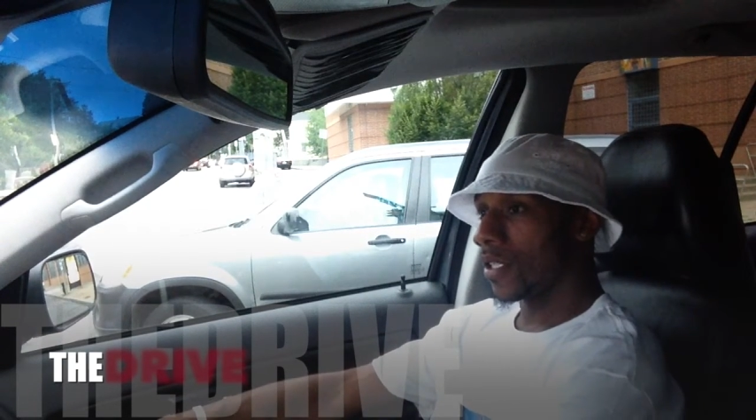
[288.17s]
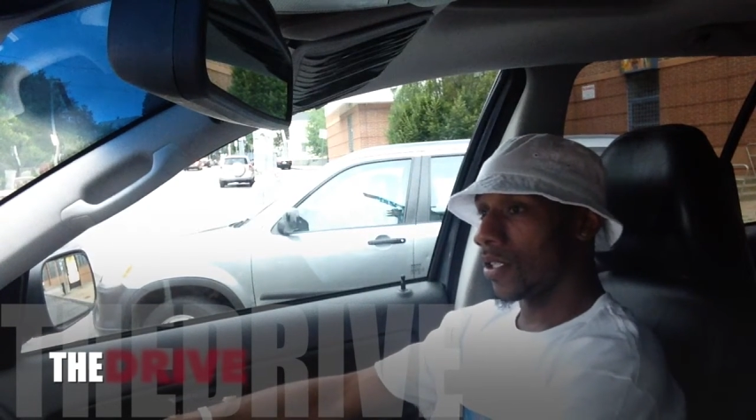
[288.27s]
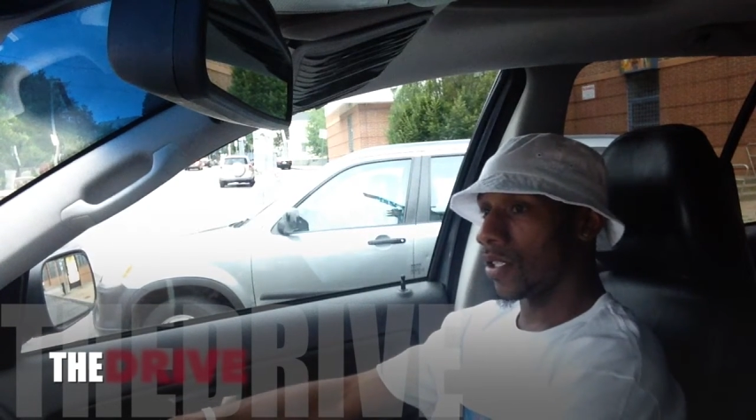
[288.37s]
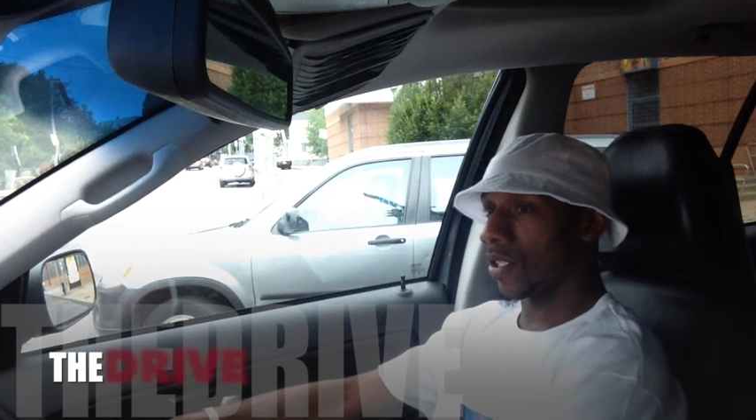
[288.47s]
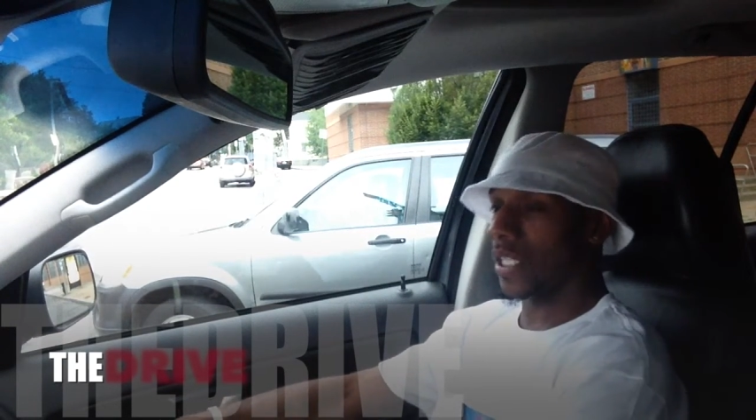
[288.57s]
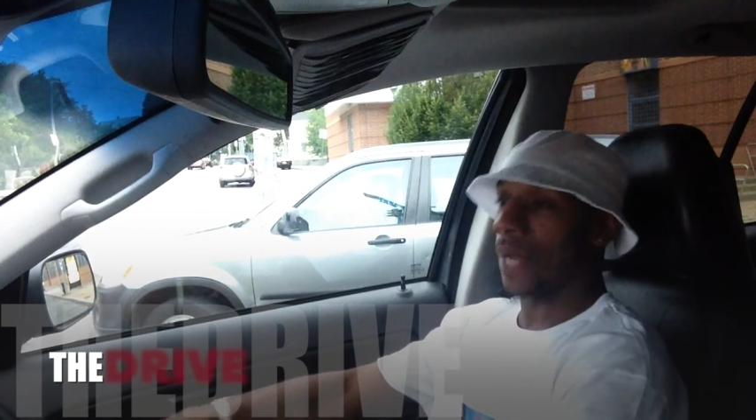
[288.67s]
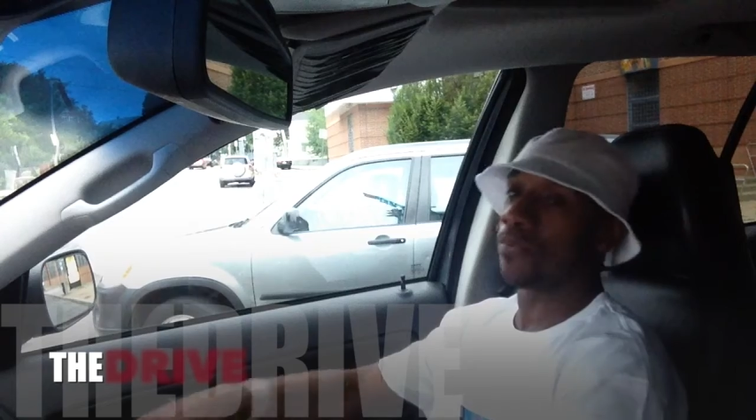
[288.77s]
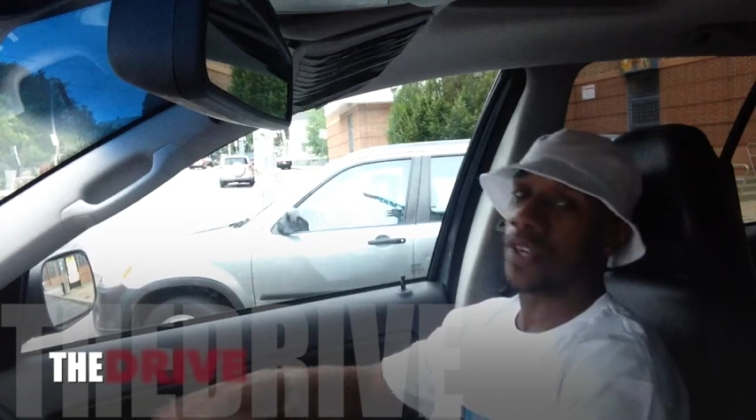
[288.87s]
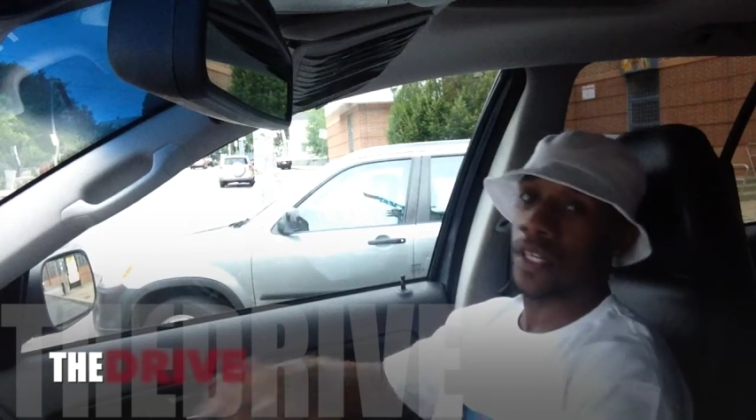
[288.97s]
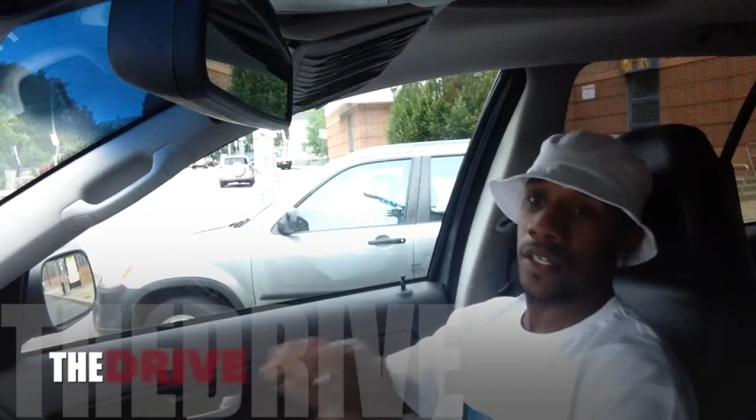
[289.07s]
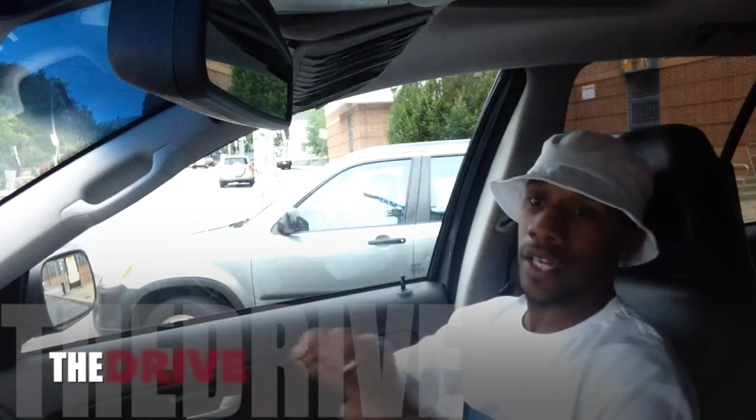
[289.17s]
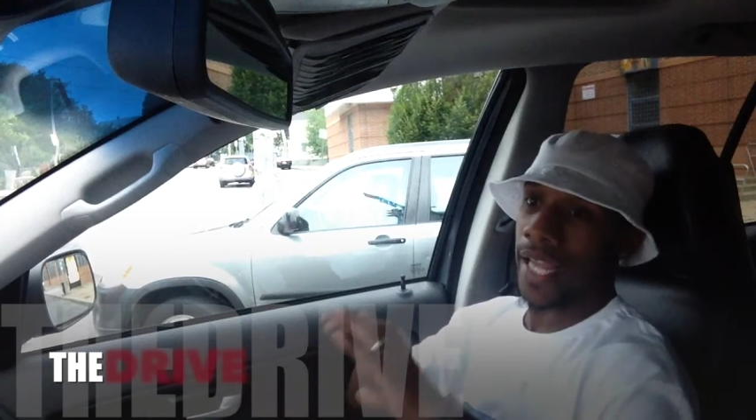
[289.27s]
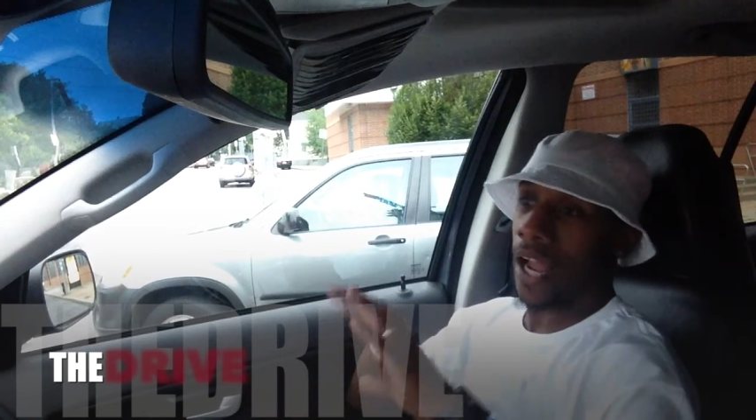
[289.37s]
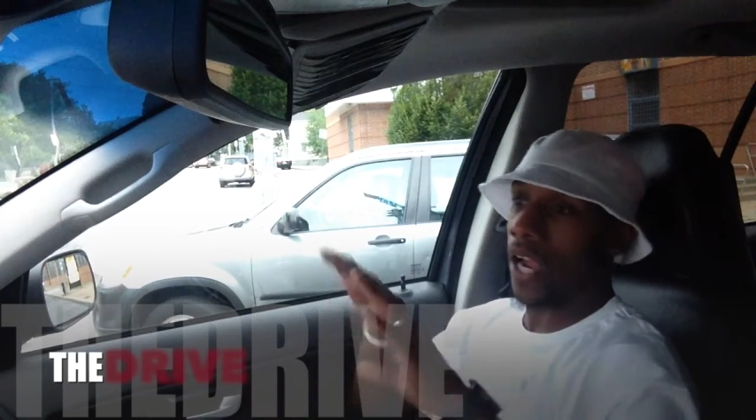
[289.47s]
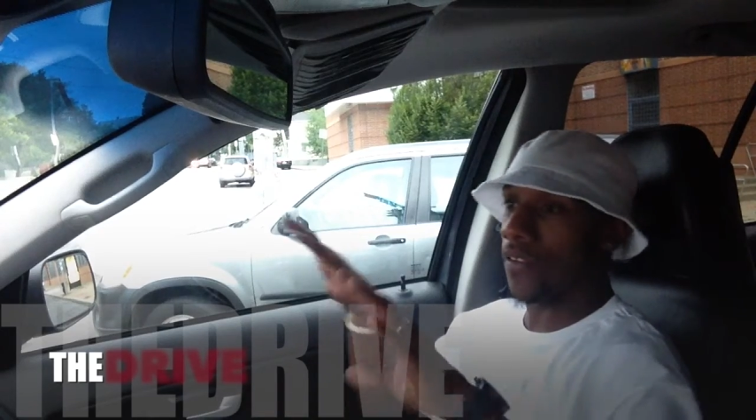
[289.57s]
just separate,
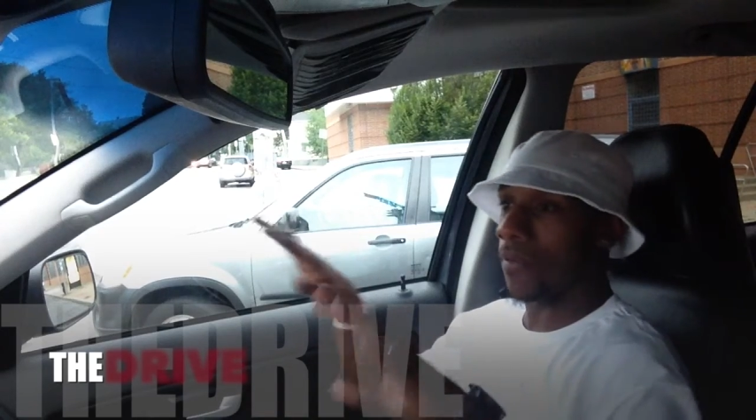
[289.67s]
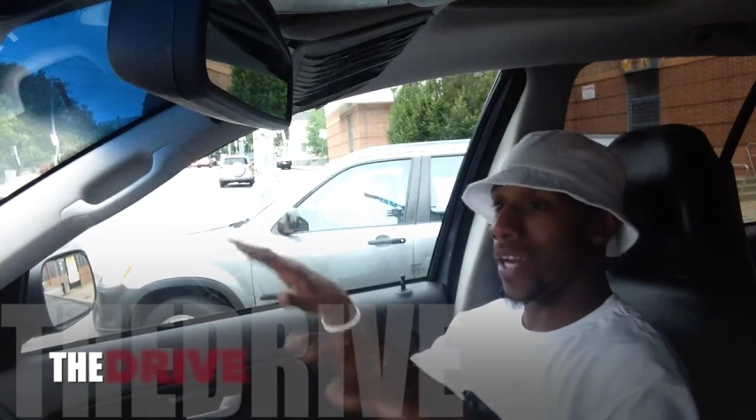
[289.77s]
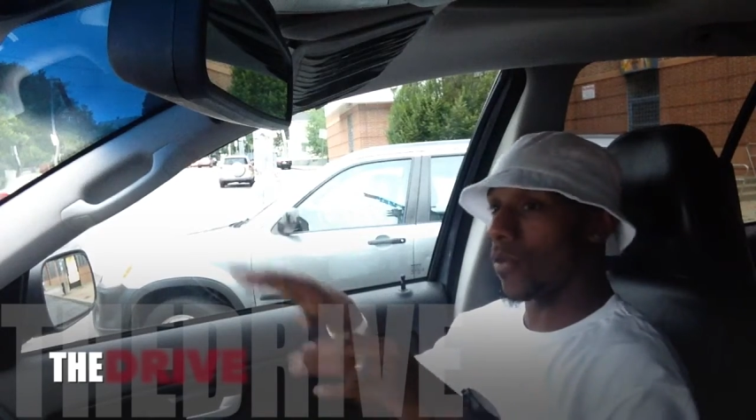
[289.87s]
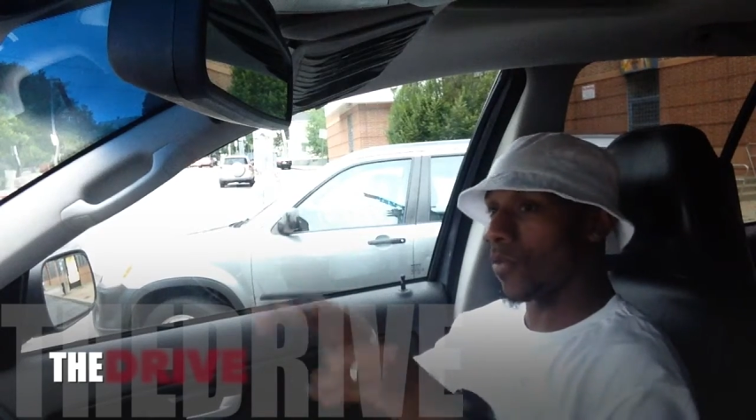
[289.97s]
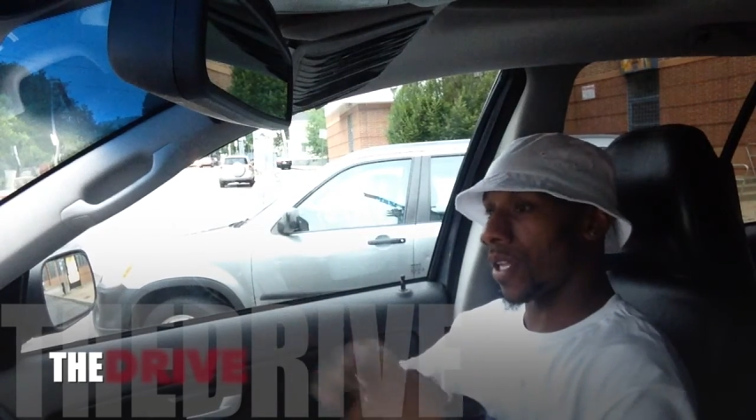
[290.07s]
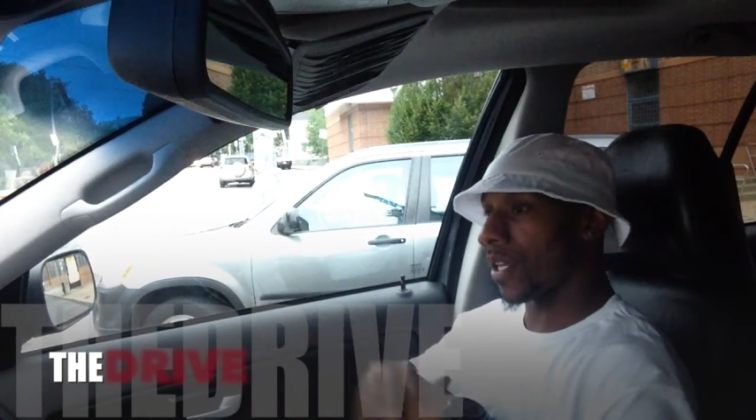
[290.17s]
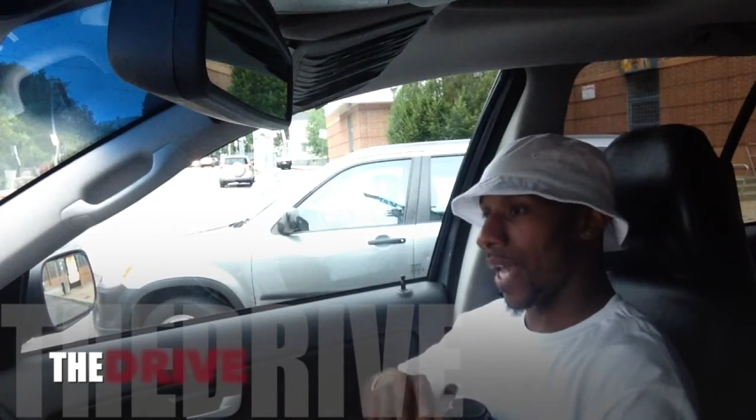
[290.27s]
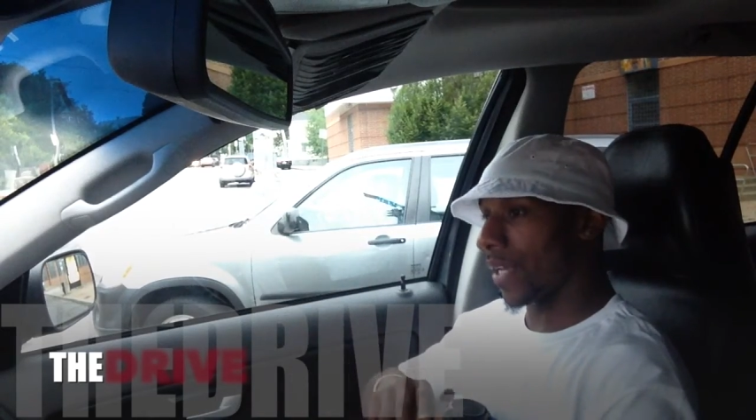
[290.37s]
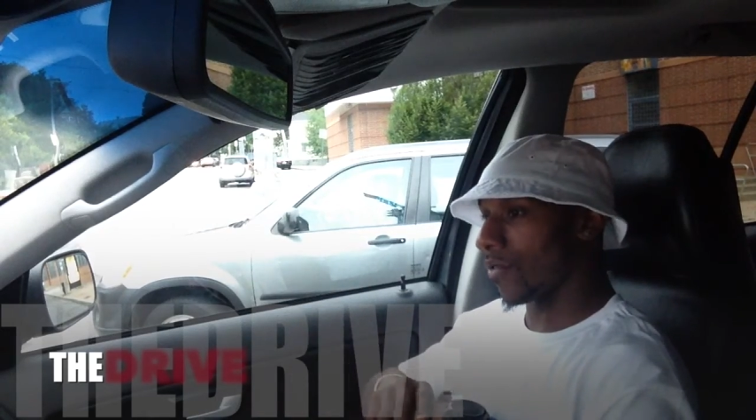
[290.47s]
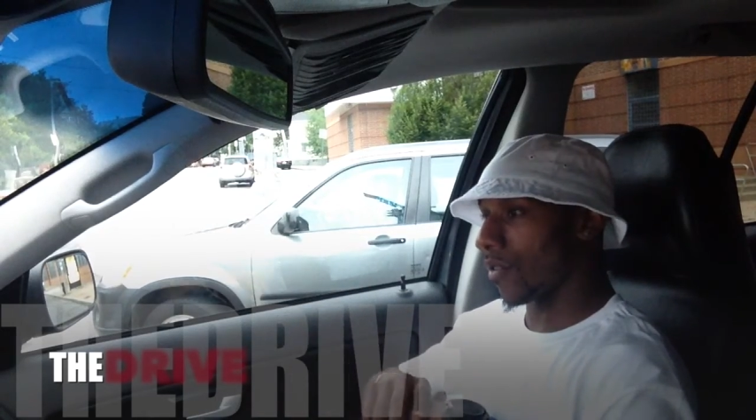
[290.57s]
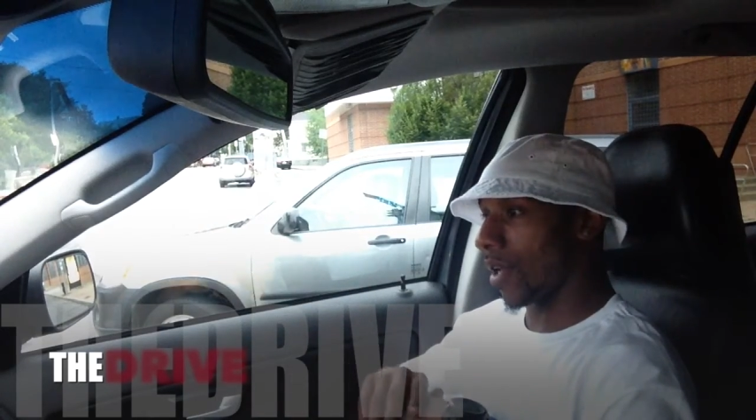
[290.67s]
like how everybody went. Like, you know what I